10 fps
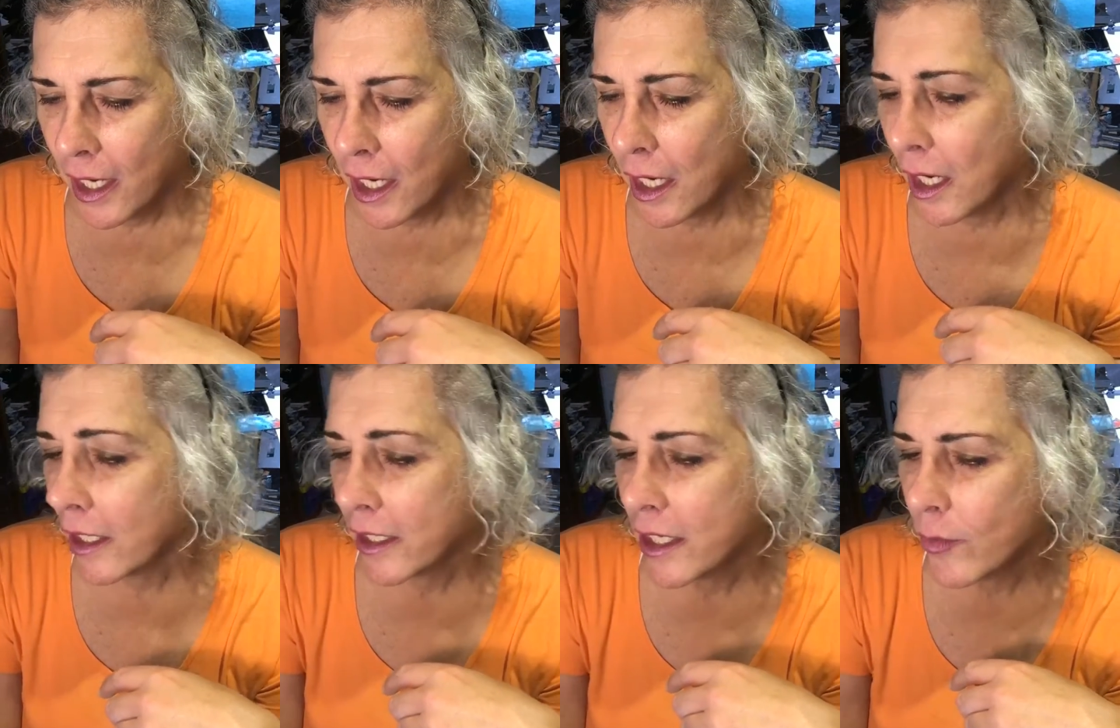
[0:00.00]

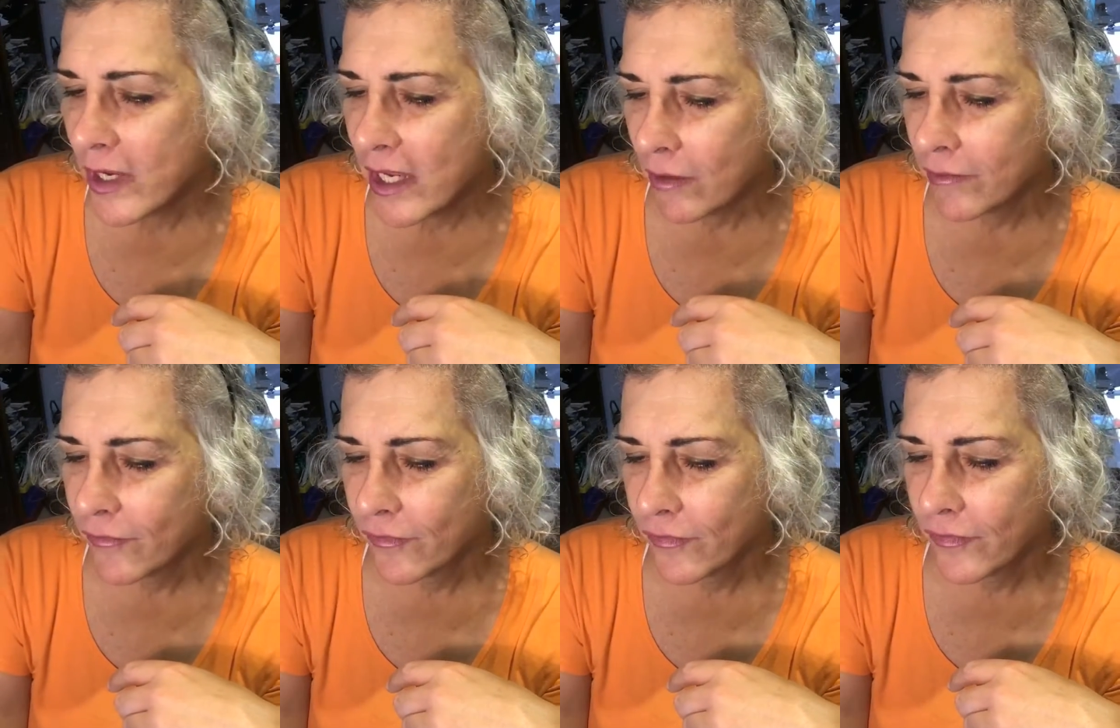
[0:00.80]
And here we go.
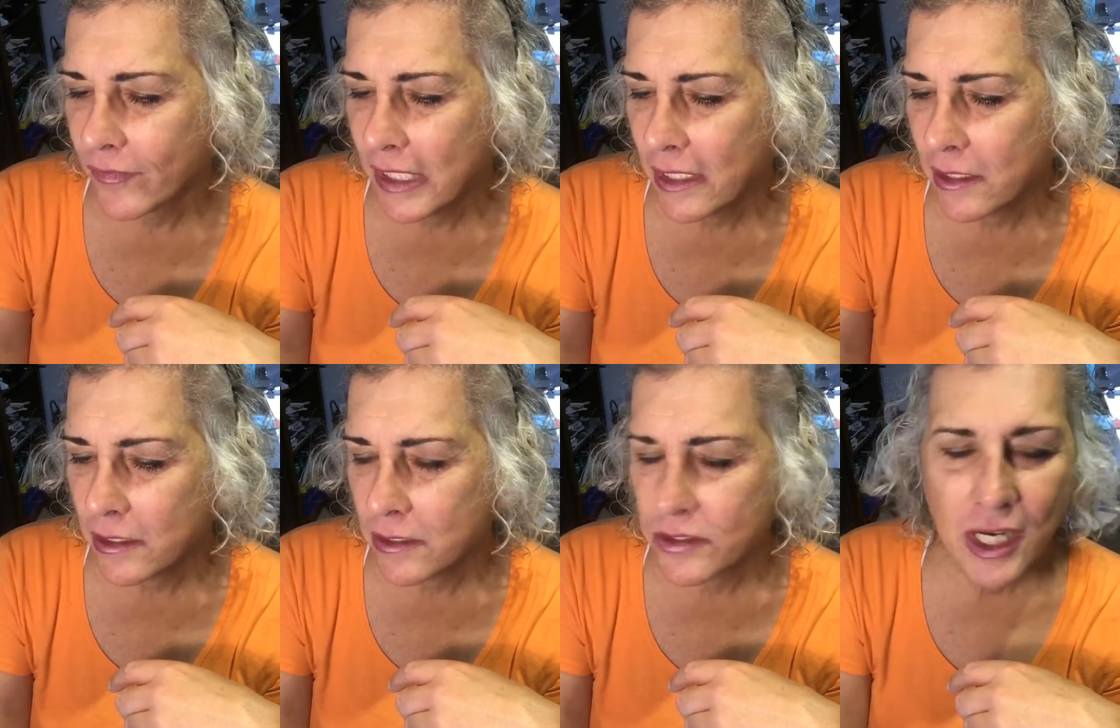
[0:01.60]

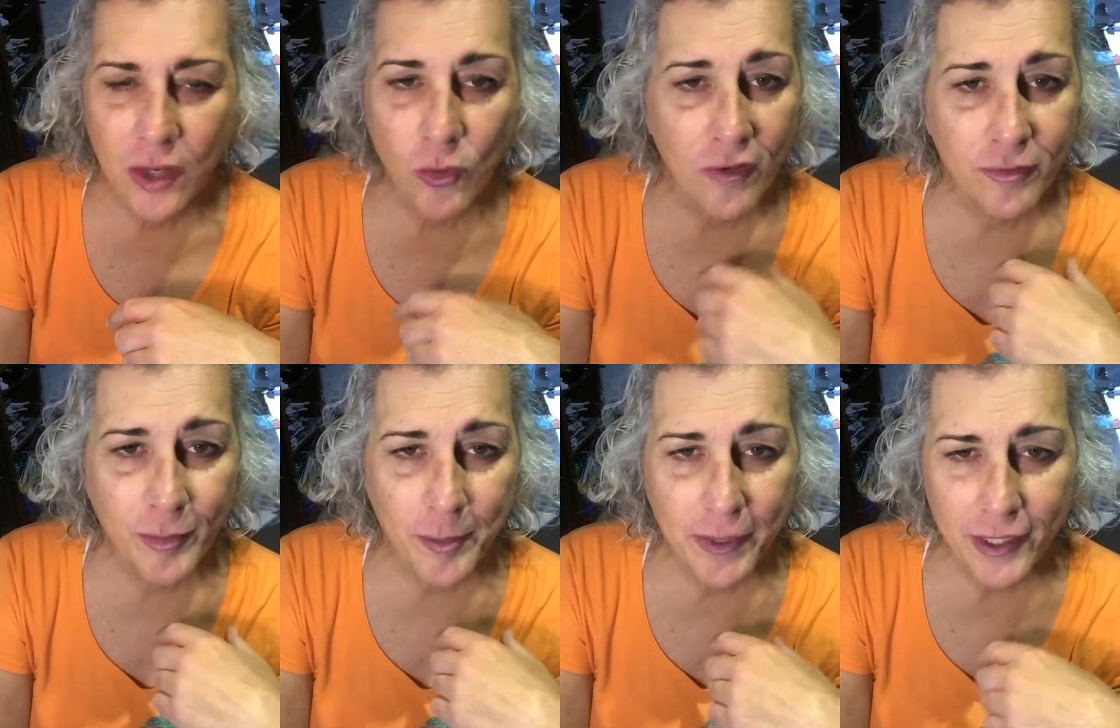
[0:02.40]
Second one from
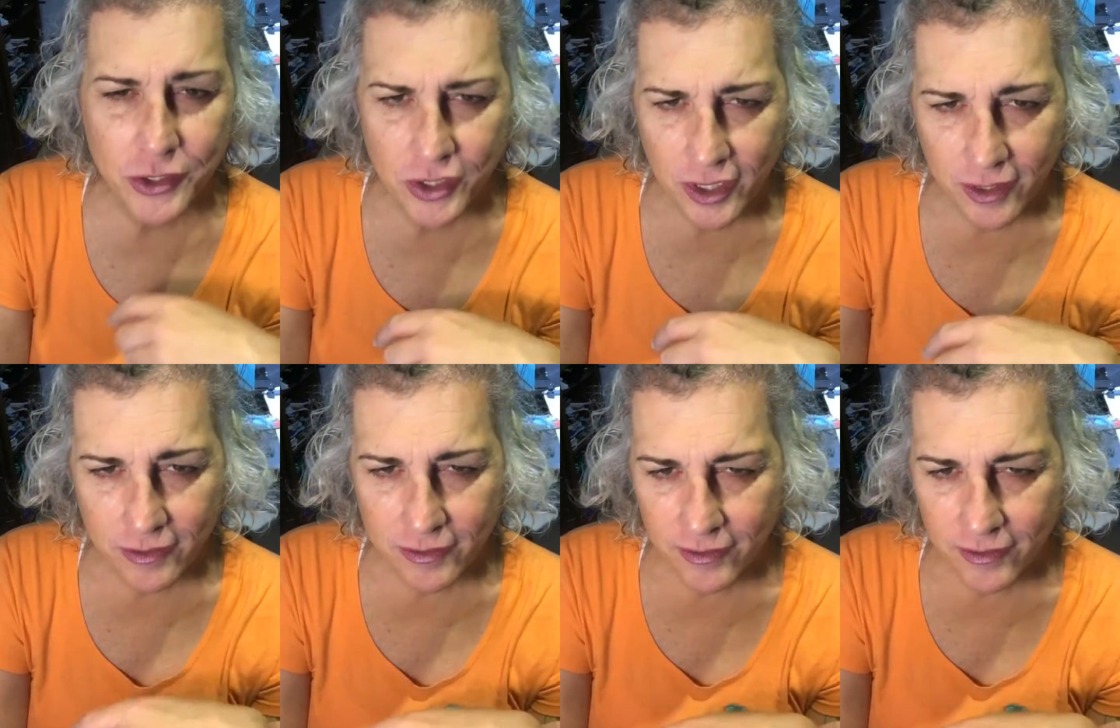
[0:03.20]
our pal Steen.